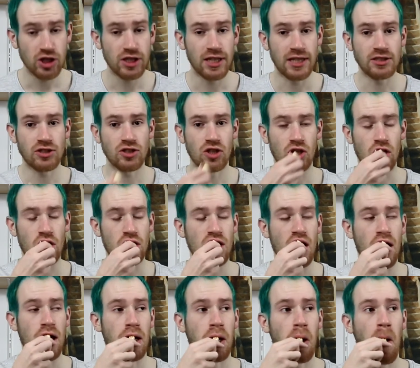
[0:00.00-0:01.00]
tastes a lot
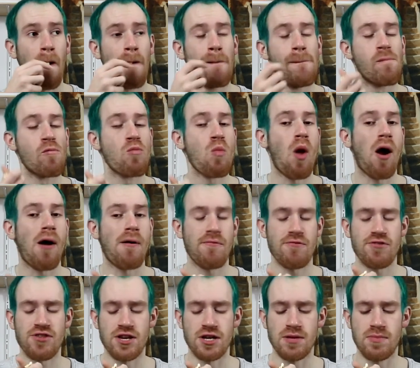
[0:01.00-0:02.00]
like
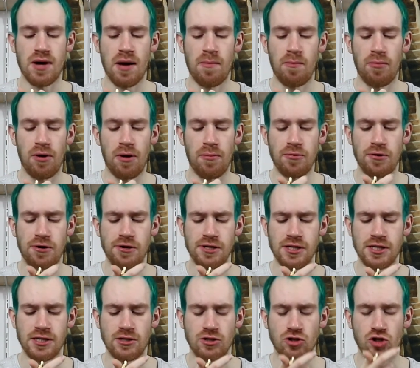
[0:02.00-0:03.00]
cinema popcorn
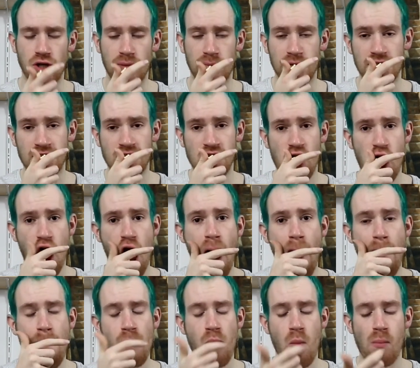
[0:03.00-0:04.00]
in Germany,
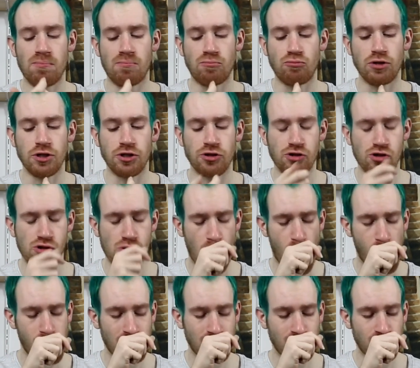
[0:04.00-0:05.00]
which
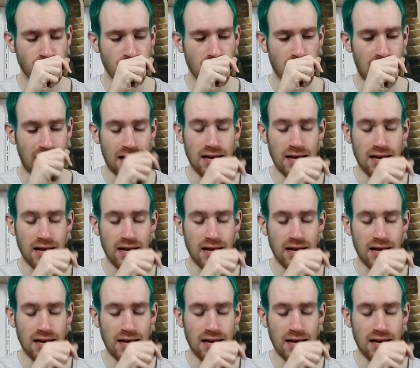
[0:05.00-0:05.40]
I